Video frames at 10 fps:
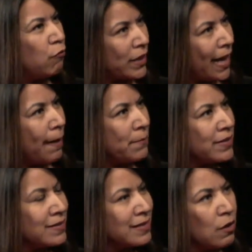of what
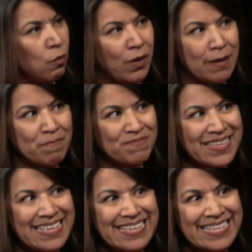happens when
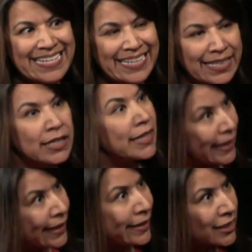
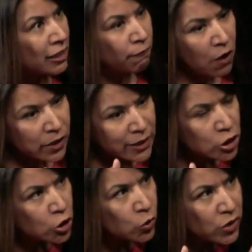kids fall
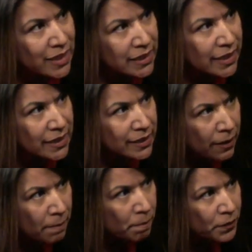into this
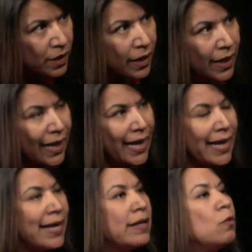system
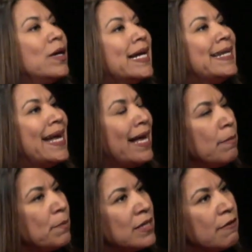and what can
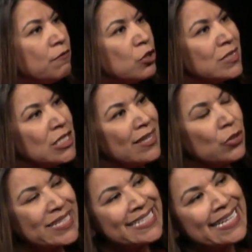happen if
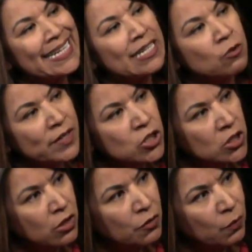there isn't any
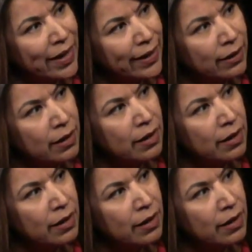intervention along the way.